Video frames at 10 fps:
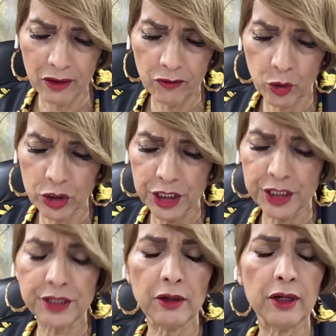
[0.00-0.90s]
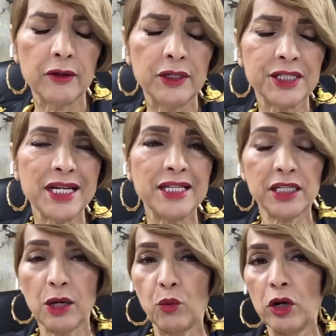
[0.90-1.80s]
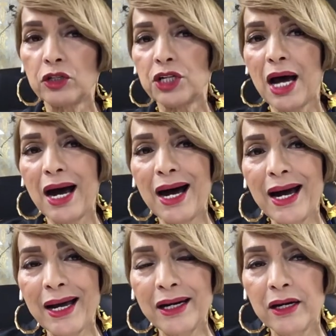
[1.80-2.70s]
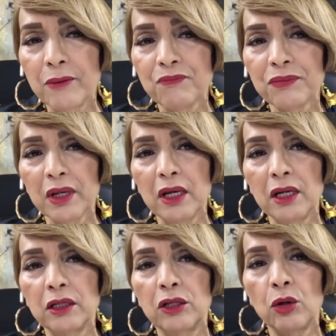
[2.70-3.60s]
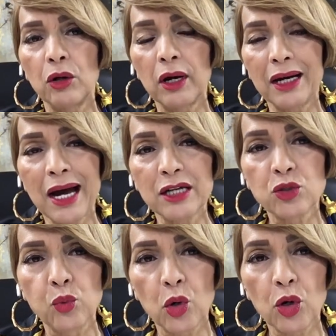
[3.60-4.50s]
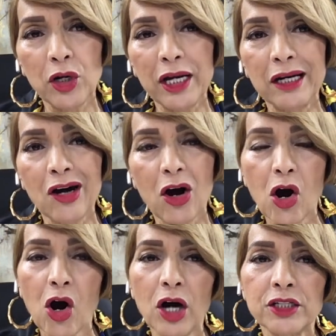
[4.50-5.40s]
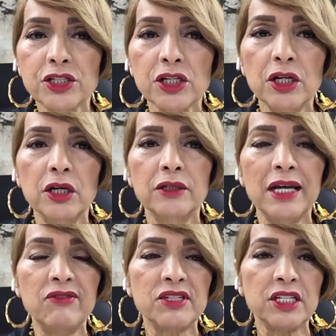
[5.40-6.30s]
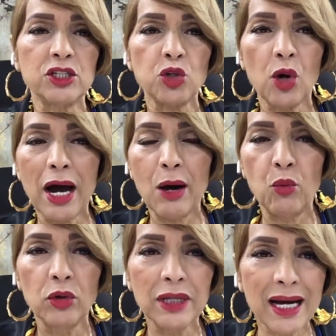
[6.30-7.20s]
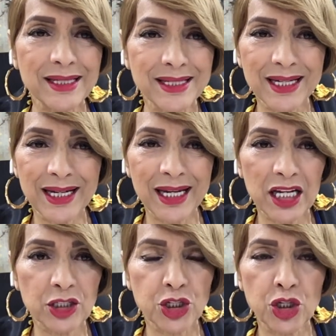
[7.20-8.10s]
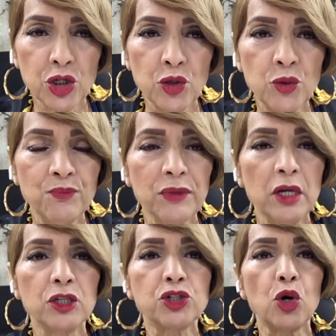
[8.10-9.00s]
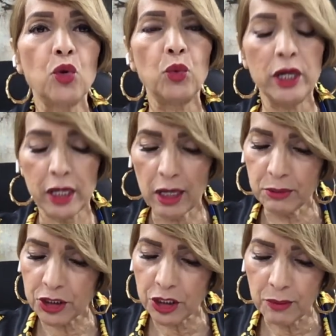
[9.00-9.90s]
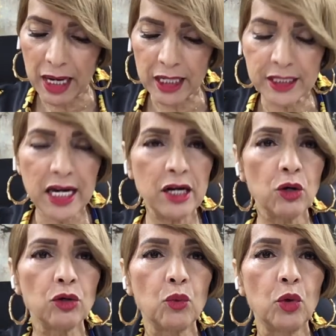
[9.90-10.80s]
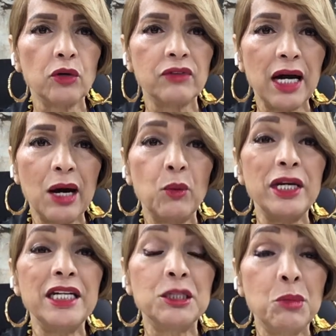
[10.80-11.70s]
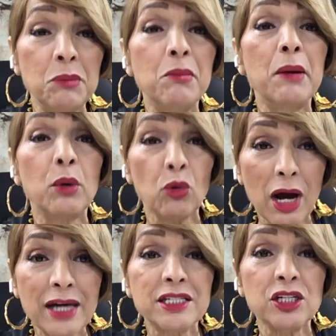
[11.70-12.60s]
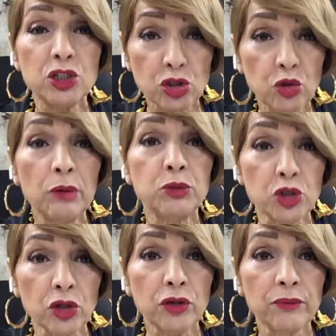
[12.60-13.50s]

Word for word: of course, uh, it says that we are to hide the, uh, God's word in our hearts. David says, so I will not sin against you. So when it comes to meditating on the word of God, we need to be memorizing scripture.